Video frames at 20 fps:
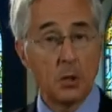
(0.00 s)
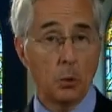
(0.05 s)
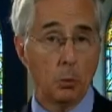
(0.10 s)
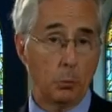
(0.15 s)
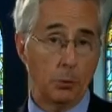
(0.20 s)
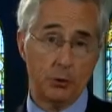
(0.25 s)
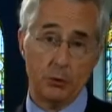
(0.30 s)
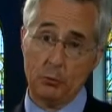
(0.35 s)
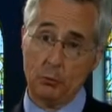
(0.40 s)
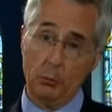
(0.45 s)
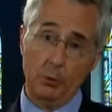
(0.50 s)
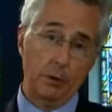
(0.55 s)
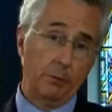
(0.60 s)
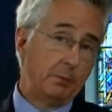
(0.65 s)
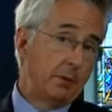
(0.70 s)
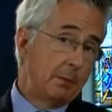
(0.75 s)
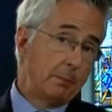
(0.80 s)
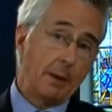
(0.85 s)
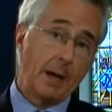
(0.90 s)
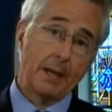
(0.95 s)
which would have
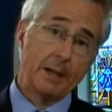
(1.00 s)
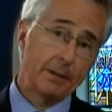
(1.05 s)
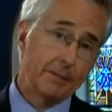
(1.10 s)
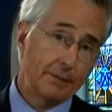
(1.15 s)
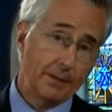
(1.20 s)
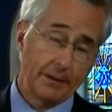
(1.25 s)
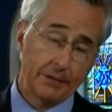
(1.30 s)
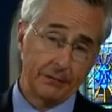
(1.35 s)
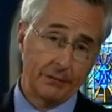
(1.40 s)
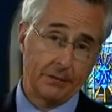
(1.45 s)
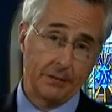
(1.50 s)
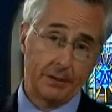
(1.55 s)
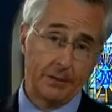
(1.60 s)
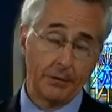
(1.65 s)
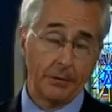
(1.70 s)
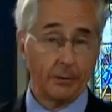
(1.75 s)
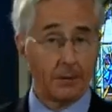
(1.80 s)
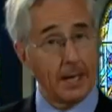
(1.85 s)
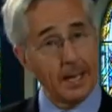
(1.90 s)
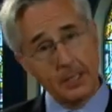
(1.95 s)
been manifested
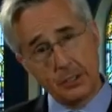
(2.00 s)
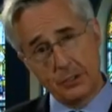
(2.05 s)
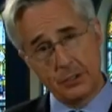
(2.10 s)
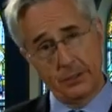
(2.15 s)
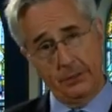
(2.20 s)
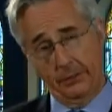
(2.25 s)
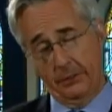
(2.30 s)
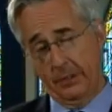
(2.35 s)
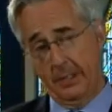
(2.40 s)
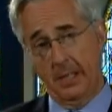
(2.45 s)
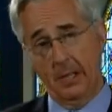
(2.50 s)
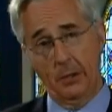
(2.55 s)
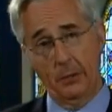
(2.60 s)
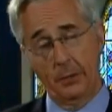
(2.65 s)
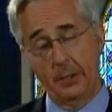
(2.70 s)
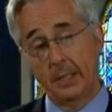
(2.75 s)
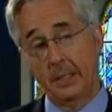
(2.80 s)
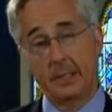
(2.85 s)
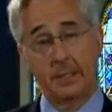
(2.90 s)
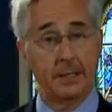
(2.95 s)
in their actions and how
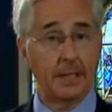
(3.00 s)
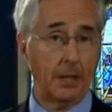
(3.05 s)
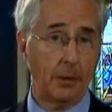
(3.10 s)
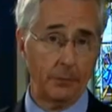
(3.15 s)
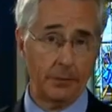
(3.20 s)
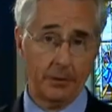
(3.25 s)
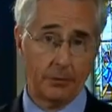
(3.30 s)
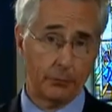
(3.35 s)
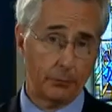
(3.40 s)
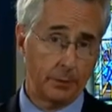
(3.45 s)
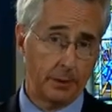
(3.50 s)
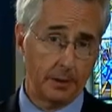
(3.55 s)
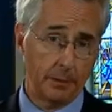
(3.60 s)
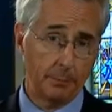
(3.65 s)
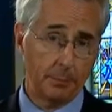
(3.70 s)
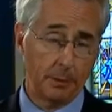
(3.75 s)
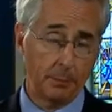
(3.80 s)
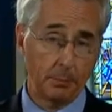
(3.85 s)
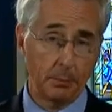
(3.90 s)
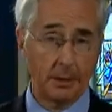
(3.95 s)
they, and how they
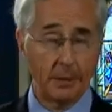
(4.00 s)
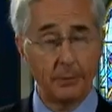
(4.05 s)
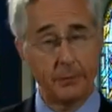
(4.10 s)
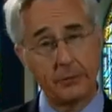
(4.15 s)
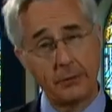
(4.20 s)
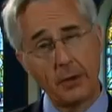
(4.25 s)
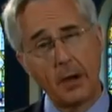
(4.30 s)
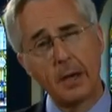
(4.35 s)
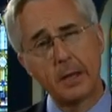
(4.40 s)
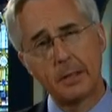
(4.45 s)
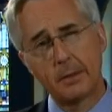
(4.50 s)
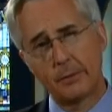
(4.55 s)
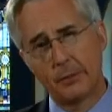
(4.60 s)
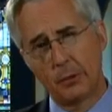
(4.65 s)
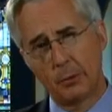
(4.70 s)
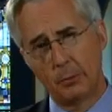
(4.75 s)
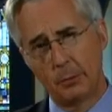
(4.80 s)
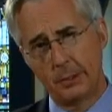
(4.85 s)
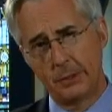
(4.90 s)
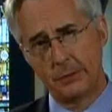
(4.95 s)
treated people outside of
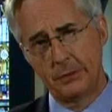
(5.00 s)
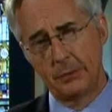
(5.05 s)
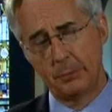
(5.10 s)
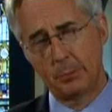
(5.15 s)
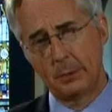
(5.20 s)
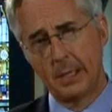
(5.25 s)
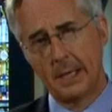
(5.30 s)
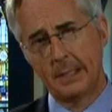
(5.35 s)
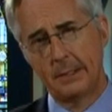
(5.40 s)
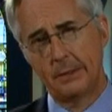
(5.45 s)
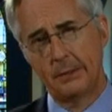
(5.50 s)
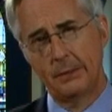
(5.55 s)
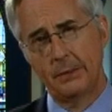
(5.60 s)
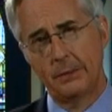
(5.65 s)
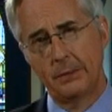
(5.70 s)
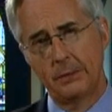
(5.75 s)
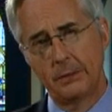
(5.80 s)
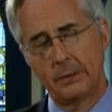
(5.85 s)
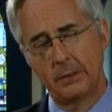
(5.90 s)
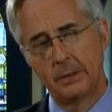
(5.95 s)
their religious
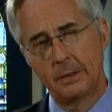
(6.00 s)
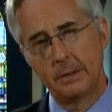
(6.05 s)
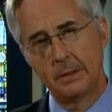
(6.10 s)
practices.